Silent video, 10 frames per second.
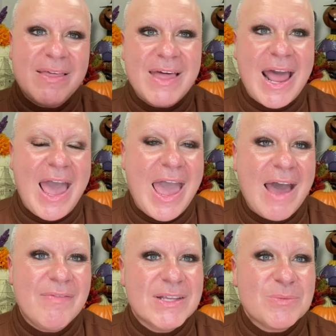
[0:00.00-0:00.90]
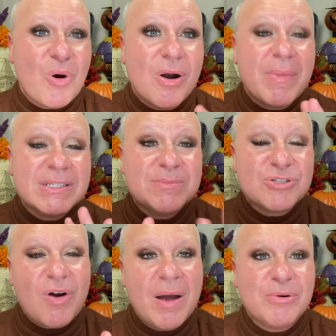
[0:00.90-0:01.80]
that I have that's part of my
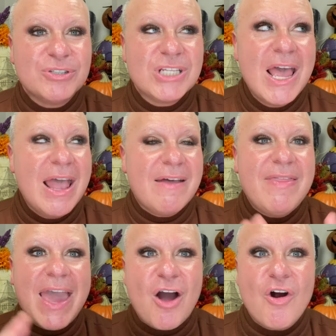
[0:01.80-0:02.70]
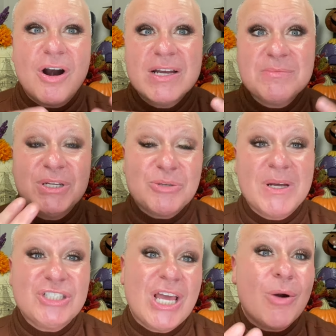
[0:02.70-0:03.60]
subscribers. They are as much of
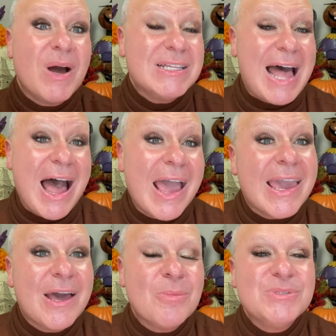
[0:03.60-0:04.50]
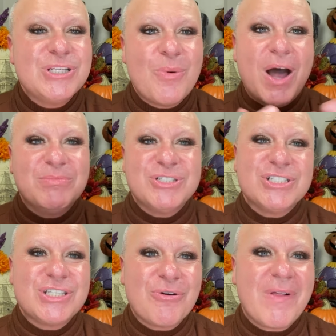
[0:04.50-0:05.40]
my channel as I am, so I'm
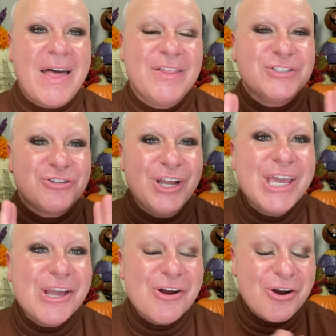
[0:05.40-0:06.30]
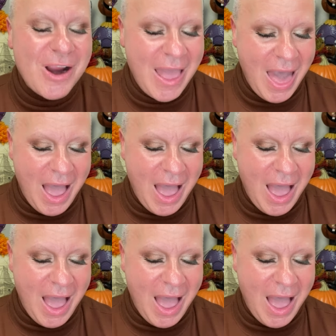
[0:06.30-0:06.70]
just so glad that you're here.